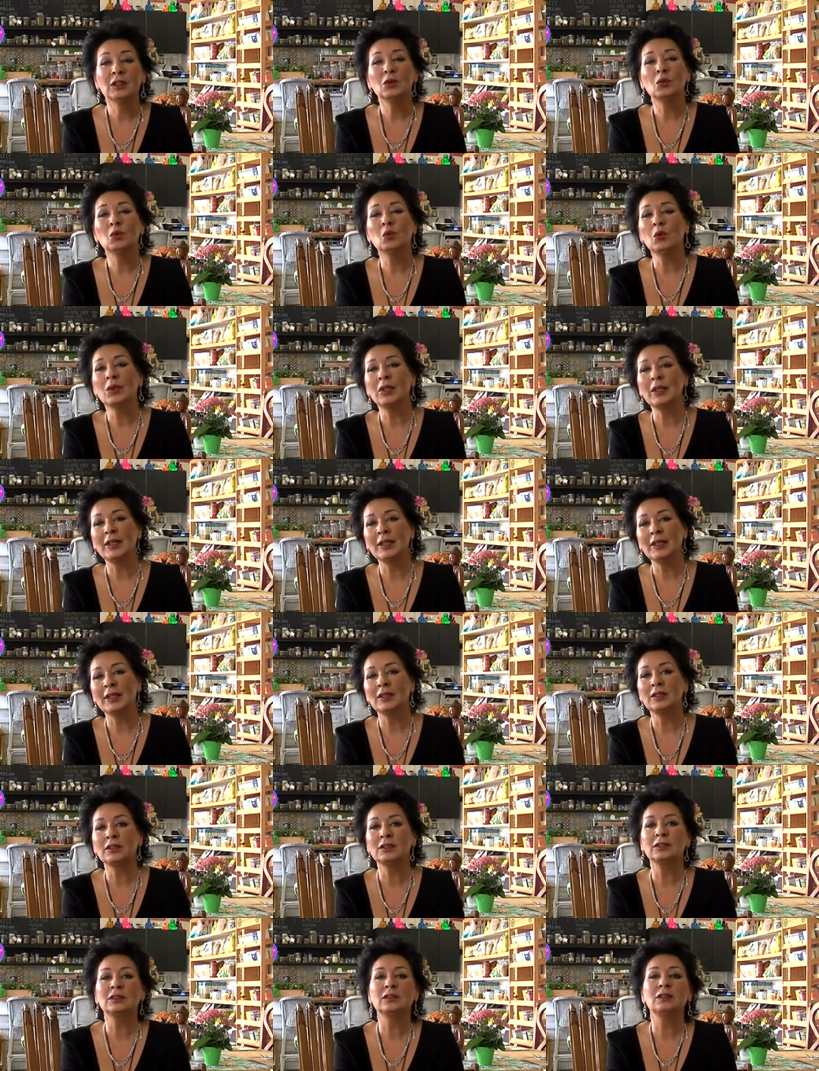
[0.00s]

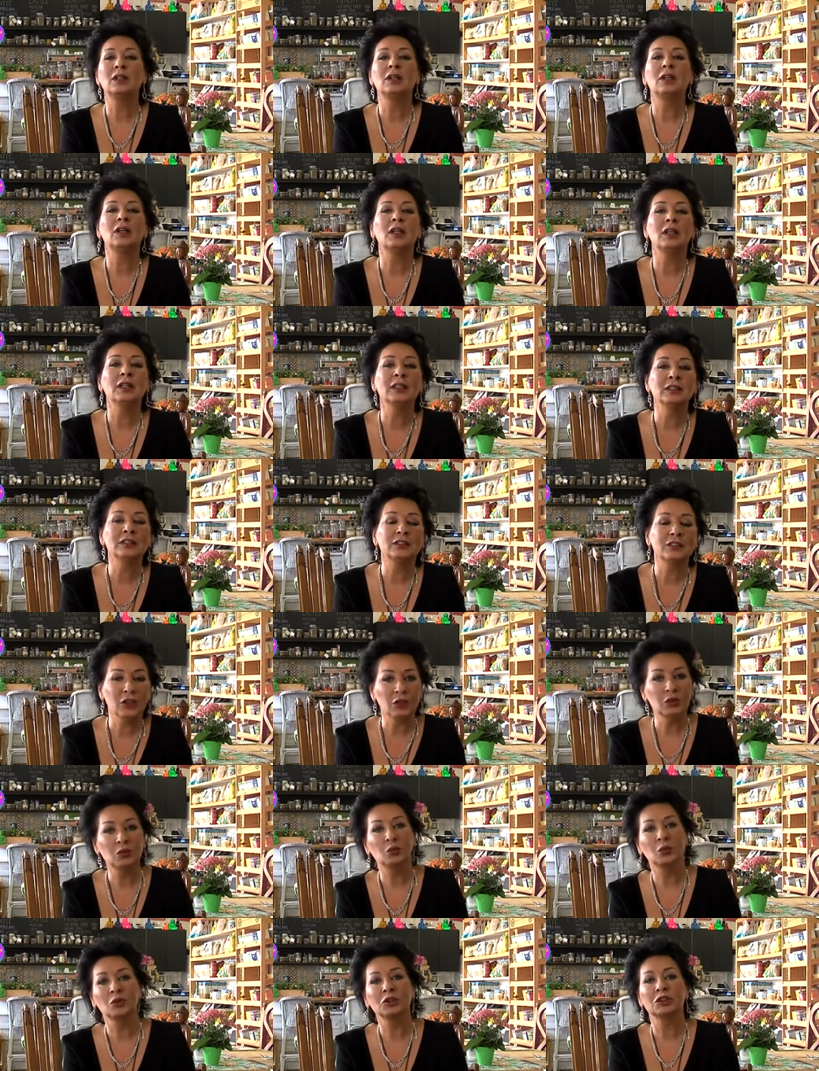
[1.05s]
well, I
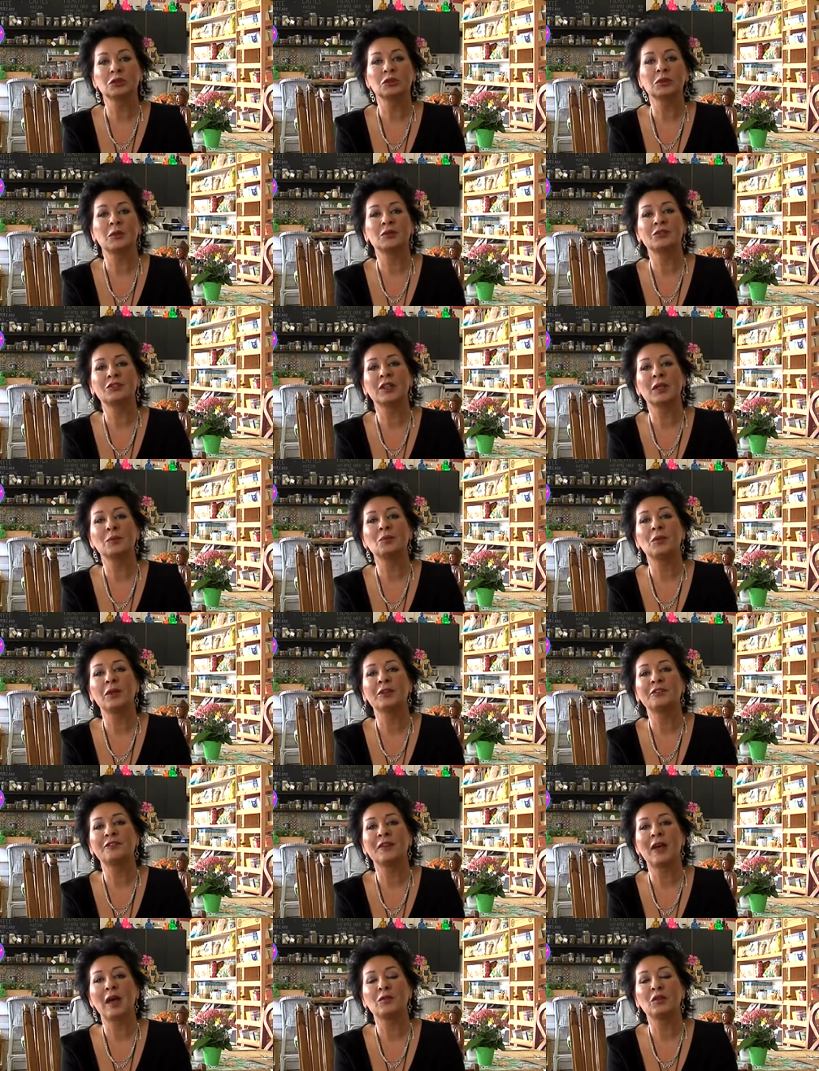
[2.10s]
don't want to upset my
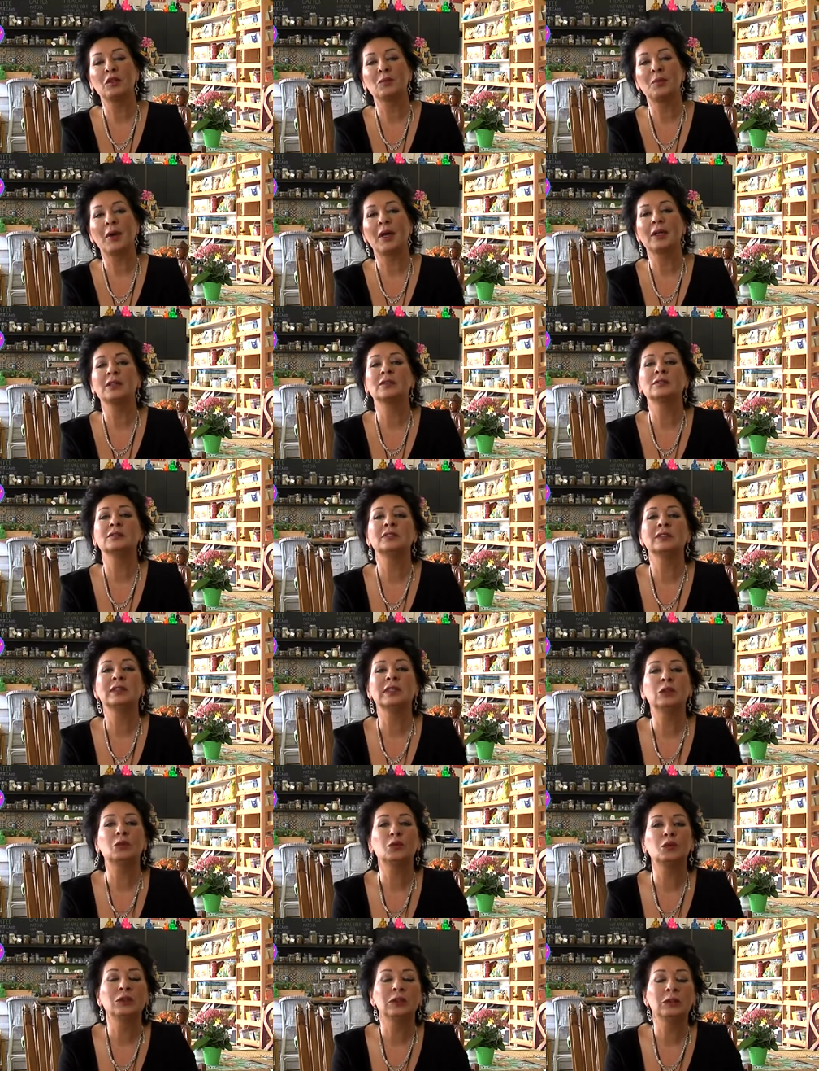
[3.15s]
family balance, the
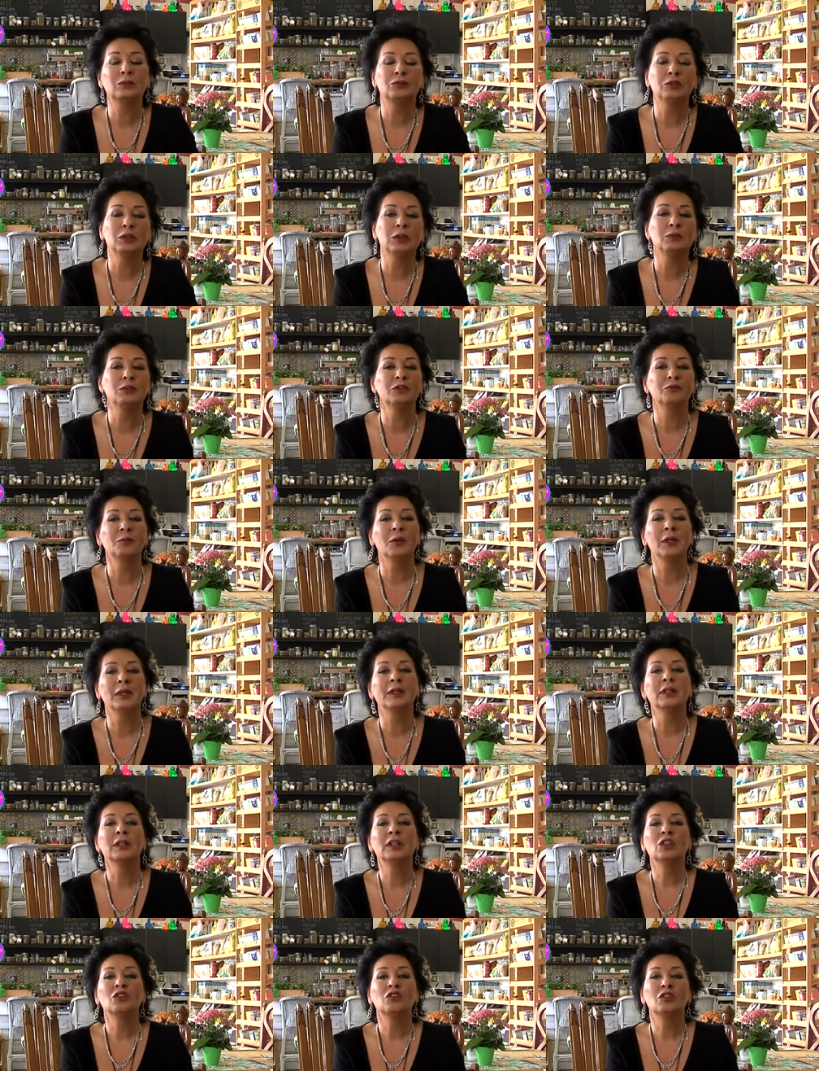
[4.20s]
equilibrium of my
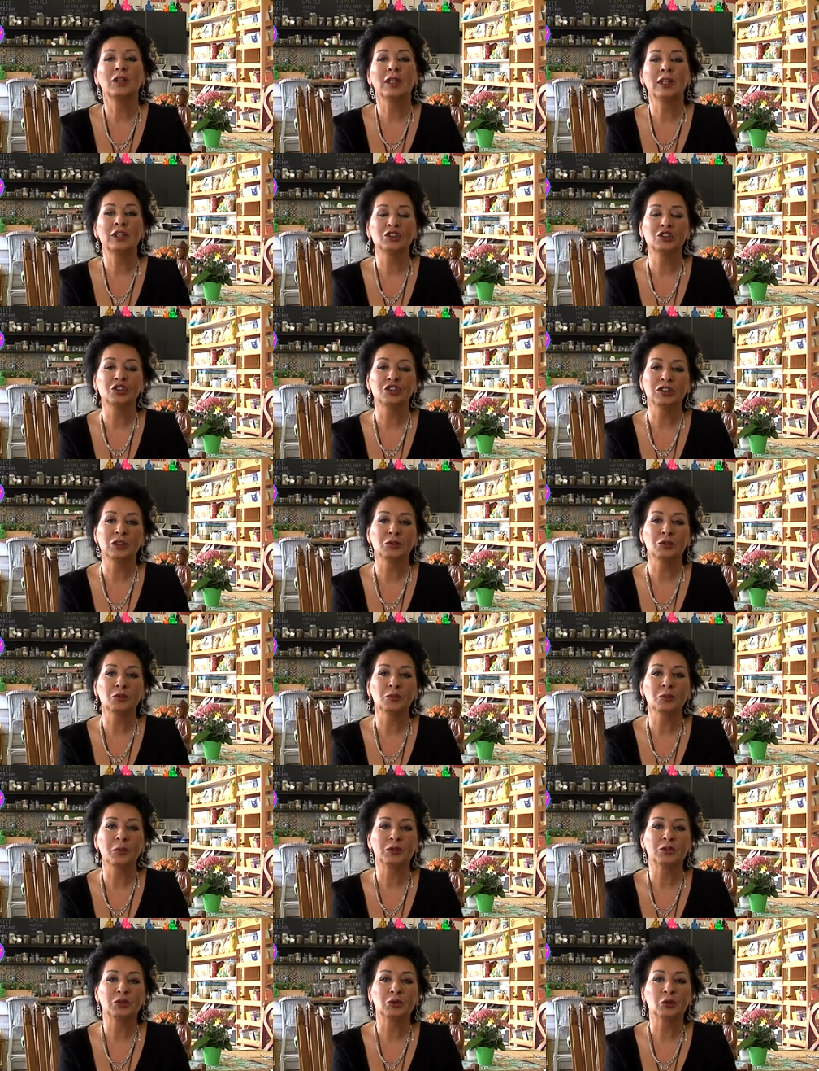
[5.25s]
relationship with
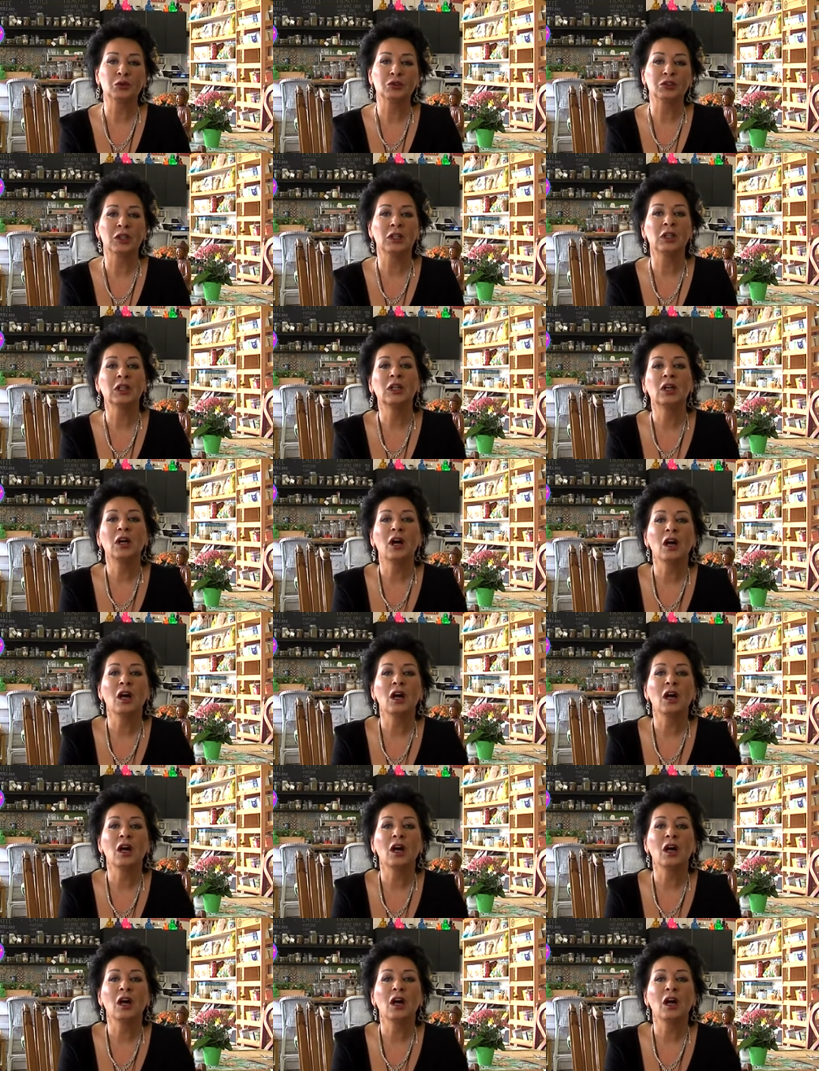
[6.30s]
my daughter.